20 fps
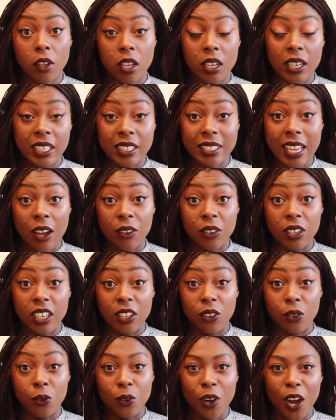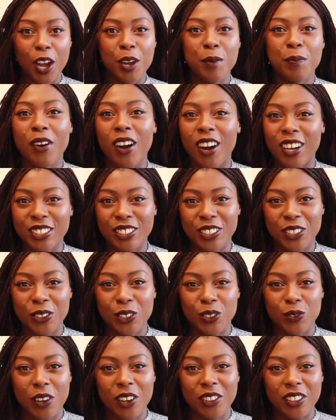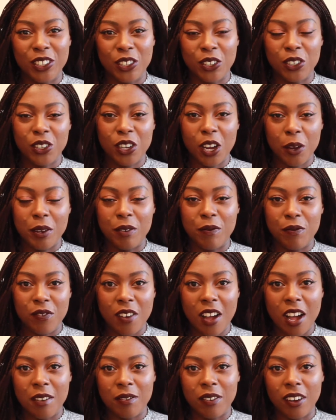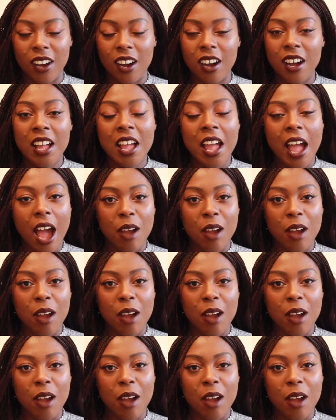link down a little Oprah article as well that you can go in further